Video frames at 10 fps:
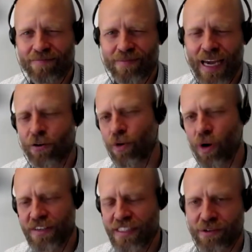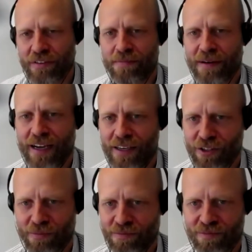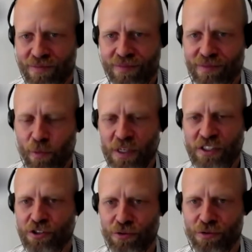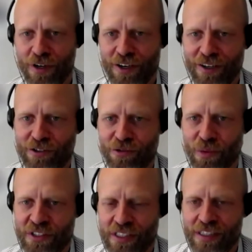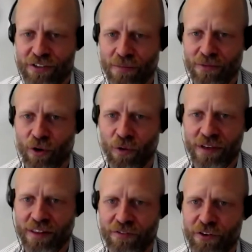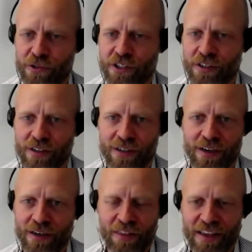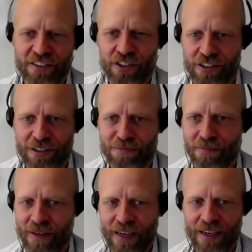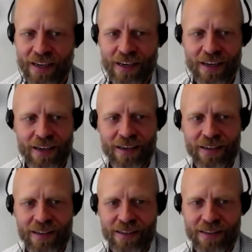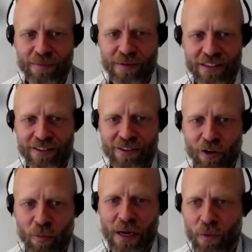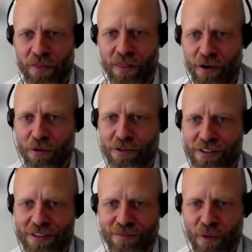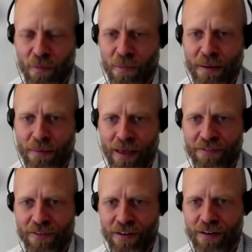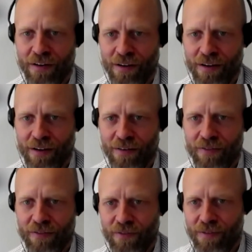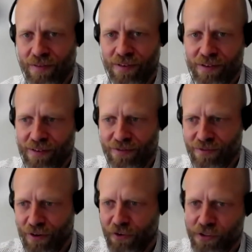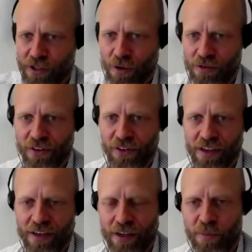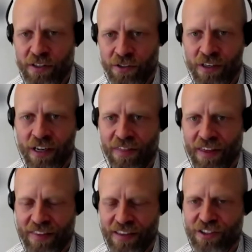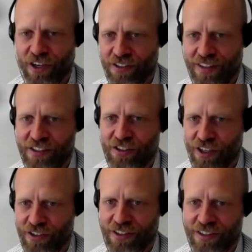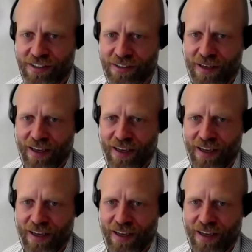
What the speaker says: I don't know if it's driven by some wish to receive some goal in the future. I think it's just, I mean, no matter what the goals, what people have for future goals for the European Union, I think this is just